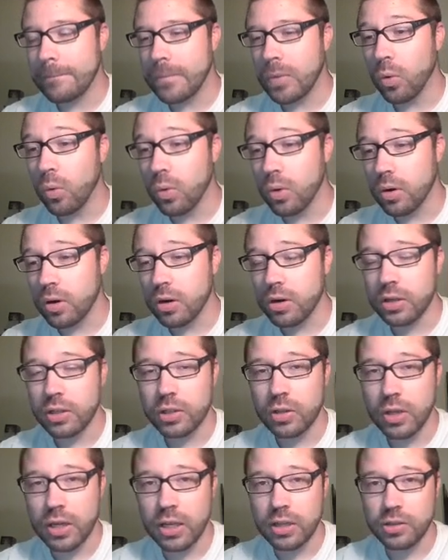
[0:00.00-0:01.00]
Or
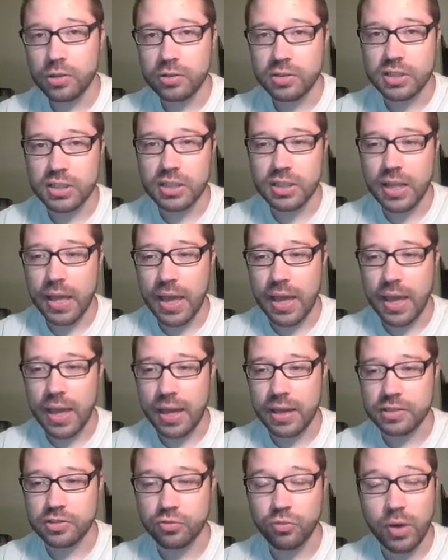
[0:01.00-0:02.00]
you can use it
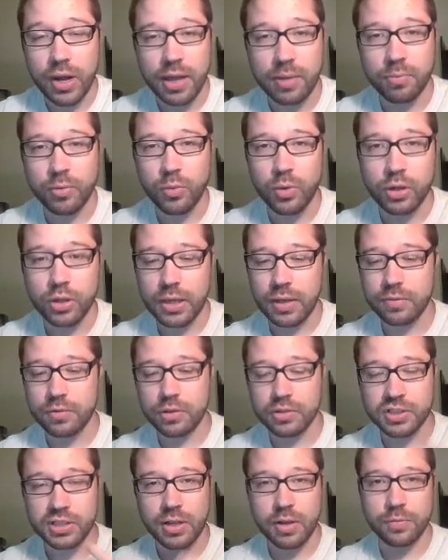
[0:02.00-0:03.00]
as ramp, where you give
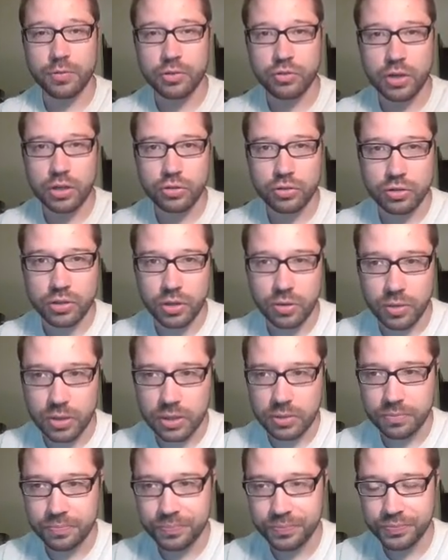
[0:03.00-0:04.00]
yourself a treasure token
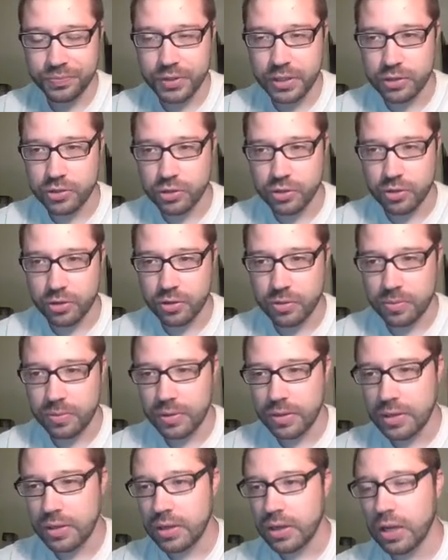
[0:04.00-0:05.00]
each turn.
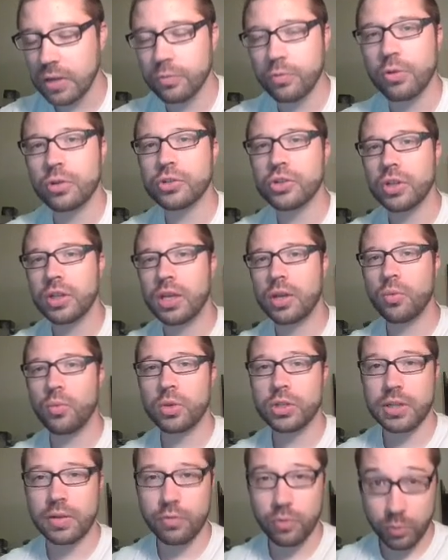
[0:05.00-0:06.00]
Unfortunately,
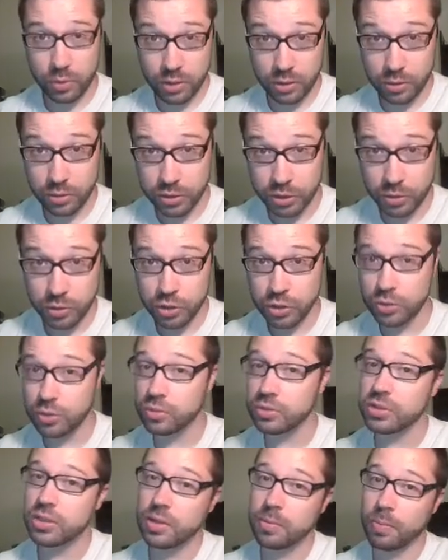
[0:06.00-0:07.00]
whichever one of those you
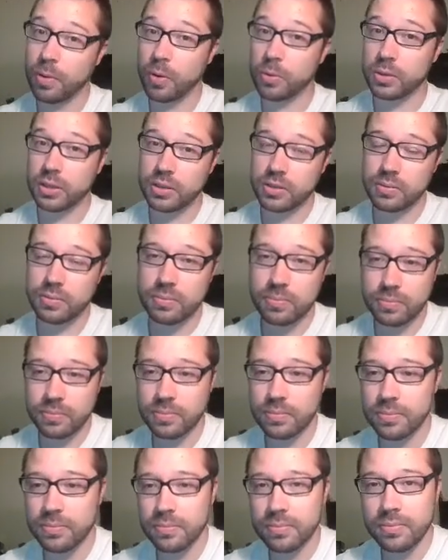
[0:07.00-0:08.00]
choose, the opponent
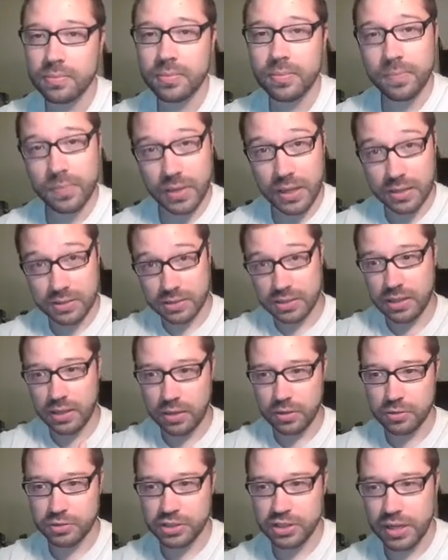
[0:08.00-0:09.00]
gets the
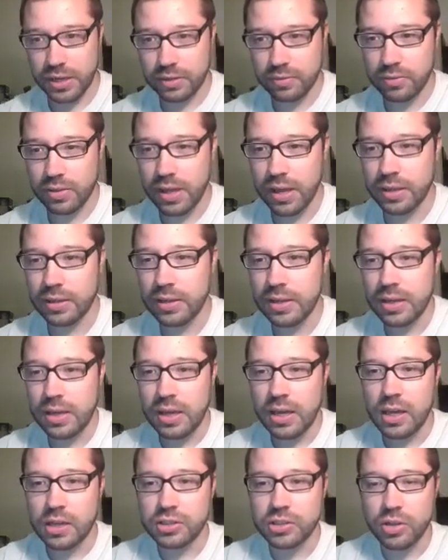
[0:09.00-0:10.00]
other side of that.
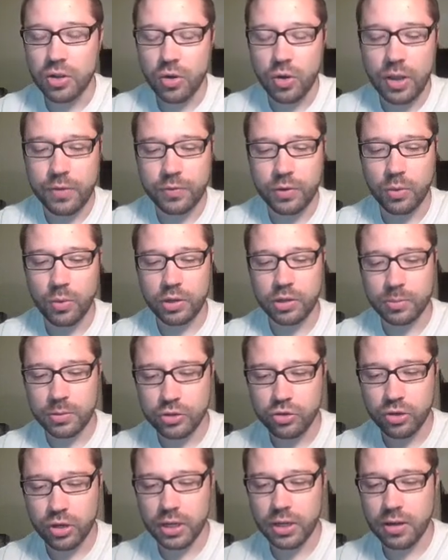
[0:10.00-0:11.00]
So if you want to be
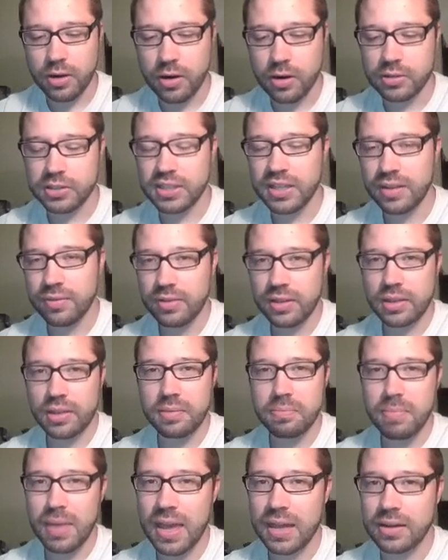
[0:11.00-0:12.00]
drawing cards, giving
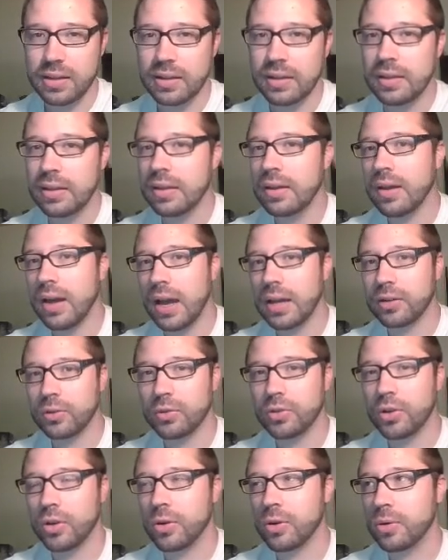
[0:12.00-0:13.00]
them mana, I
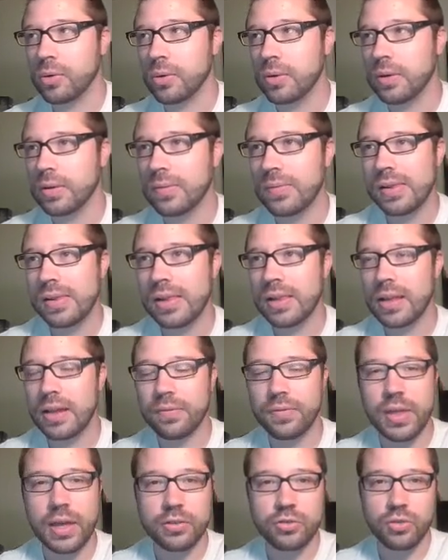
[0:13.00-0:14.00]
don't know
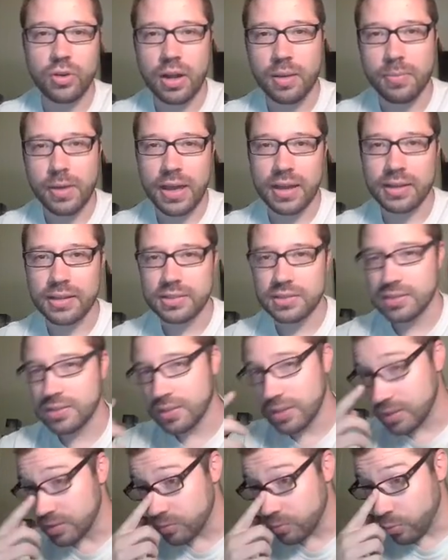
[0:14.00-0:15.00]
if that drawback
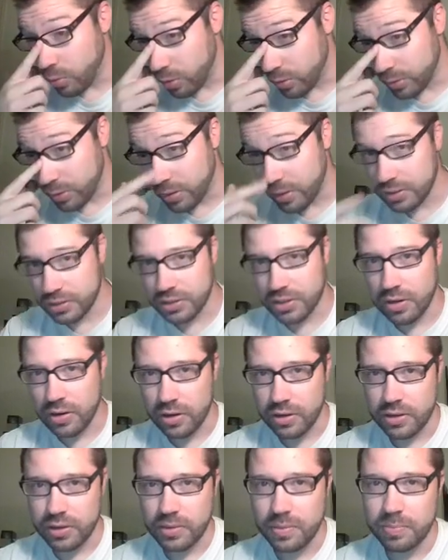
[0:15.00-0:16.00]
is worth this
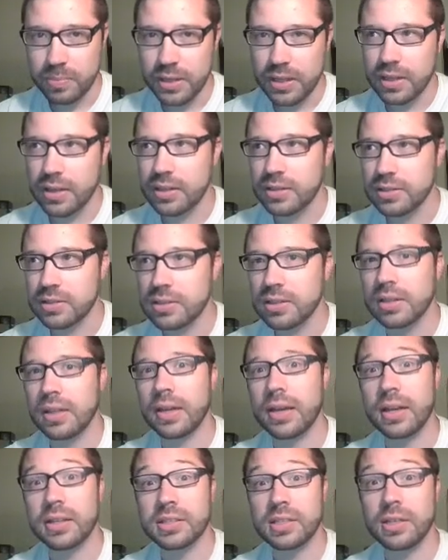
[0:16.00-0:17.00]
card, because,
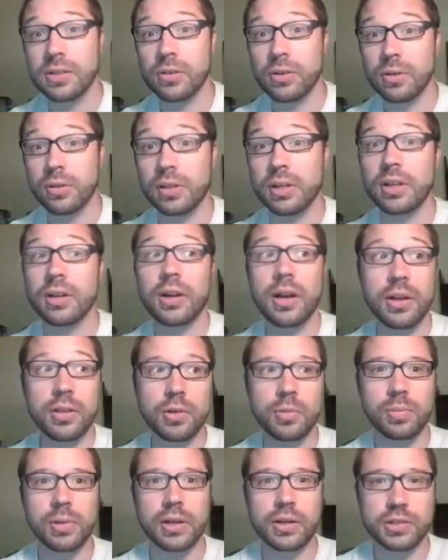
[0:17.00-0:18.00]
like I said earlier, other
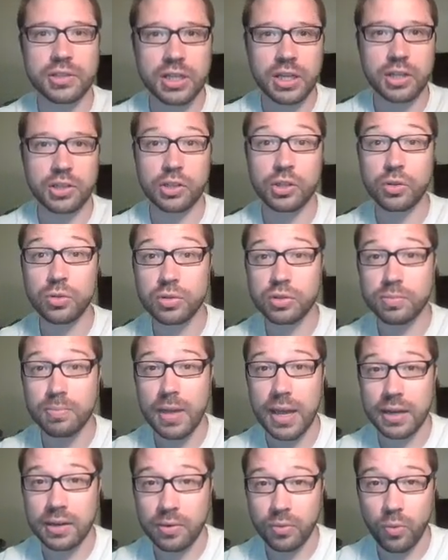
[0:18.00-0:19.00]
players can use
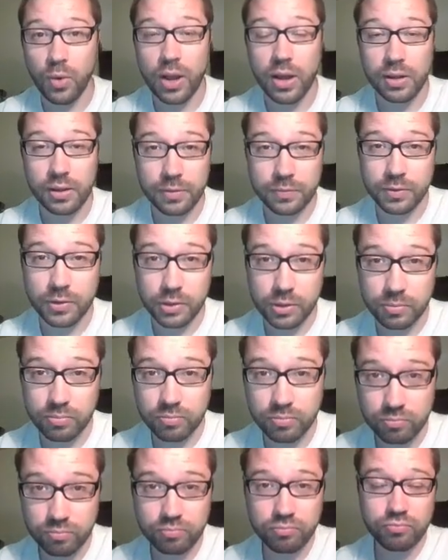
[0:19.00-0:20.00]
mana well if
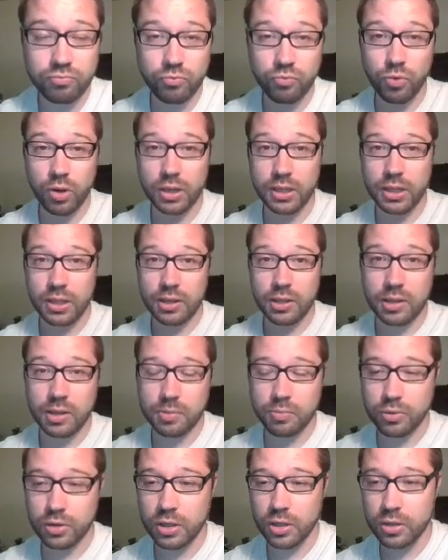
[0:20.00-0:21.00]
they're running a
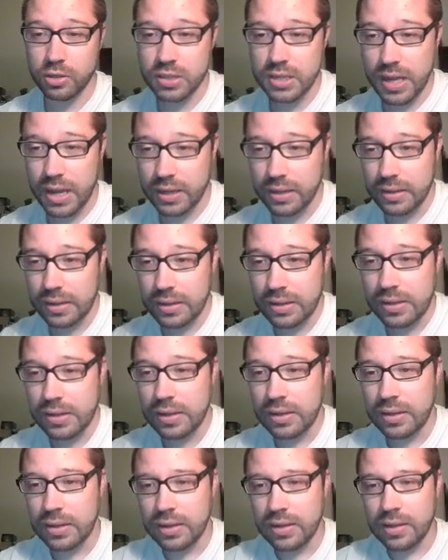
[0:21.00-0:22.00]
pretty good deck.
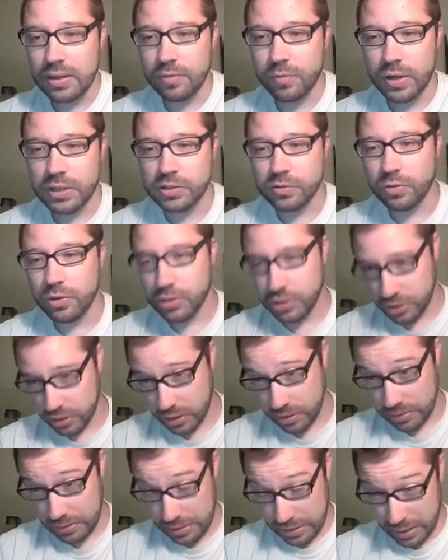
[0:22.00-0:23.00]
Vice
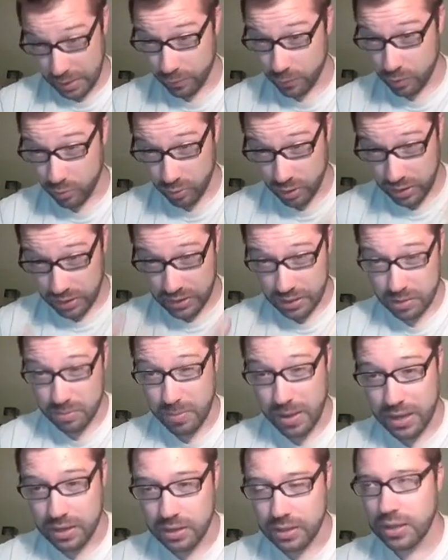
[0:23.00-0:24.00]
versa, if you really need
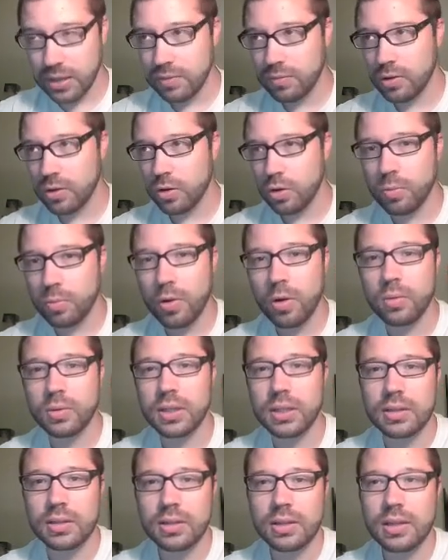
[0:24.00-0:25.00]
mana, giving your
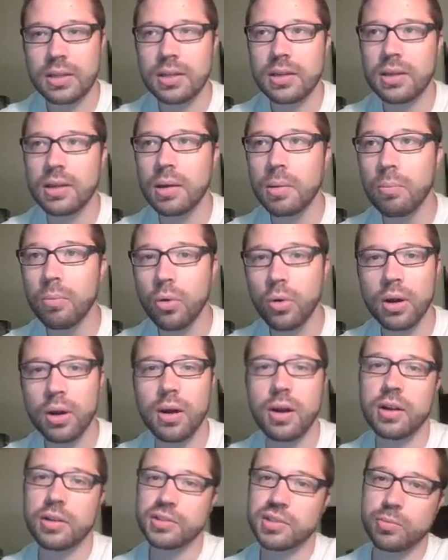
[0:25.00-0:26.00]
opponent more
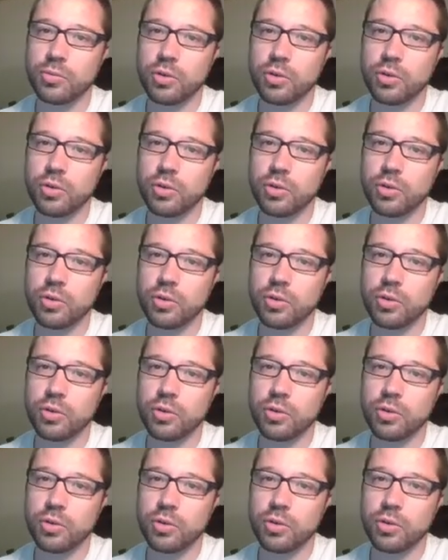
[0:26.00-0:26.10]
cards and